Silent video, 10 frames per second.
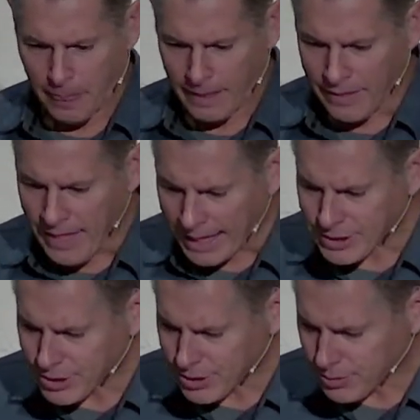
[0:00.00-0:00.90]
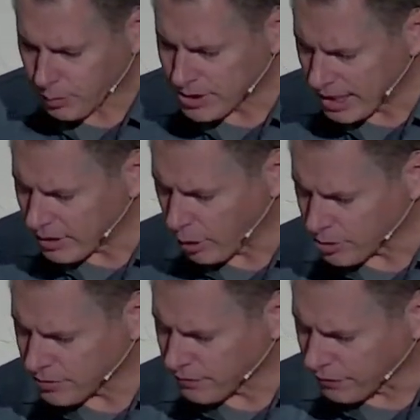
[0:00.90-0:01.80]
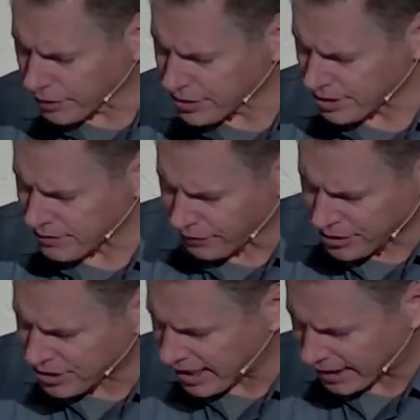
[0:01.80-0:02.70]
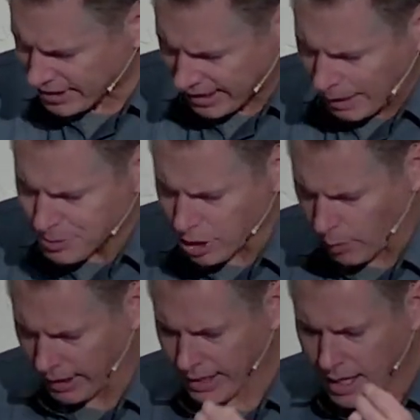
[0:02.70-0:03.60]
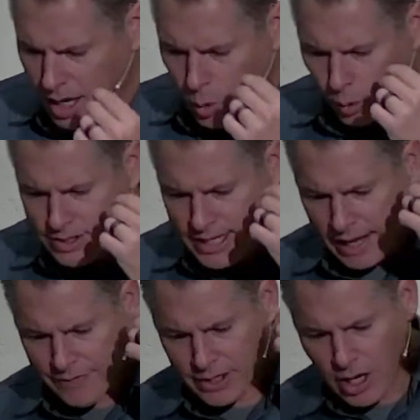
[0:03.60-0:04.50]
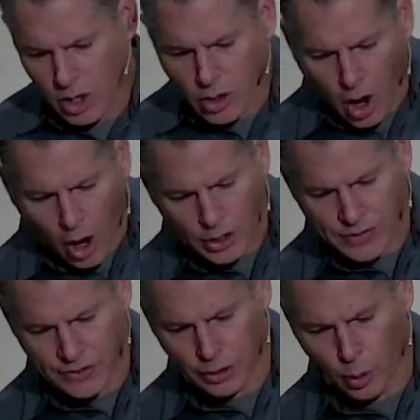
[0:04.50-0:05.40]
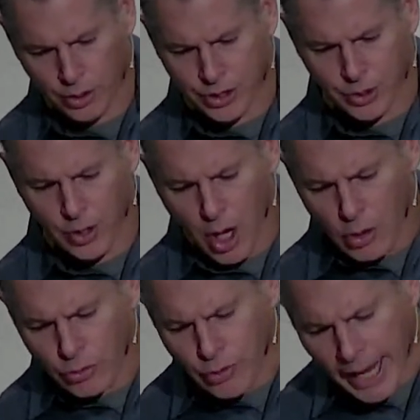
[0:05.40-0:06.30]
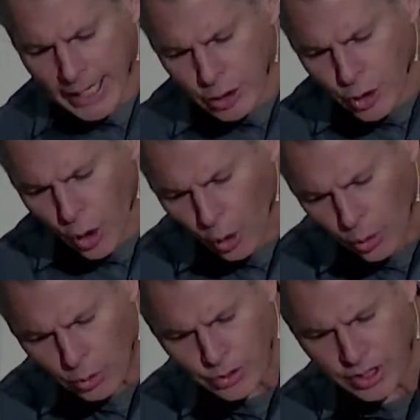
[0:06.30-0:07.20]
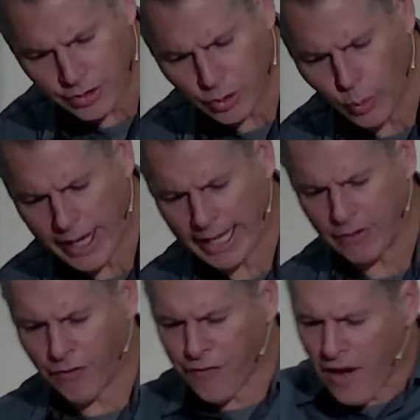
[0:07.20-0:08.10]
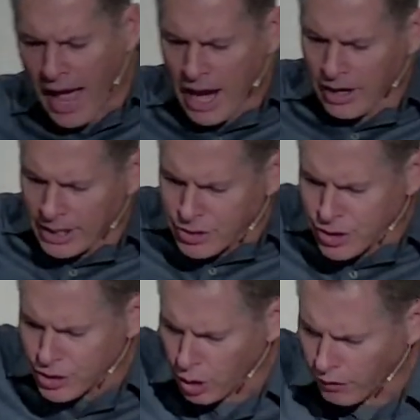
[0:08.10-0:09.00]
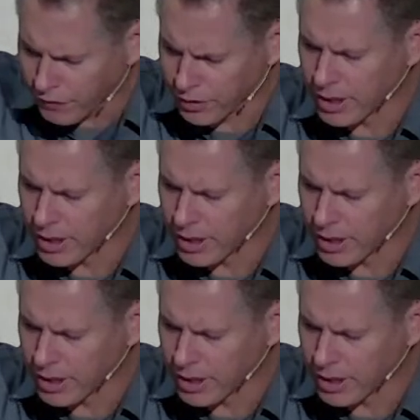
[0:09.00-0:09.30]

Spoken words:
And that's what's in those verses, verse 6, that keeps going, where David calls for the Lord to rain coals on the wicked, fire and sulfur